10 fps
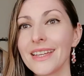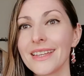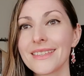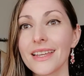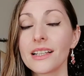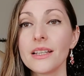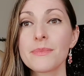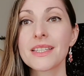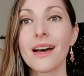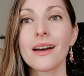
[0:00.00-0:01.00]
It's
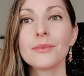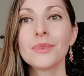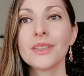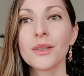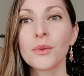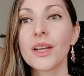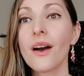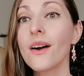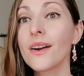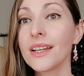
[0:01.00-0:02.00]
eclipse time. We
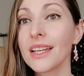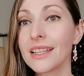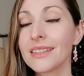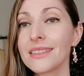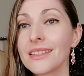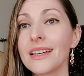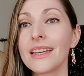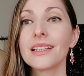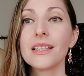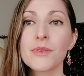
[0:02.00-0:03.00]
are in
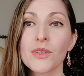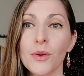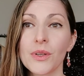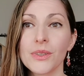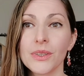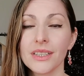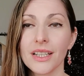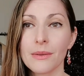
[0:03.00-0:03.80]
the eclipse corridor,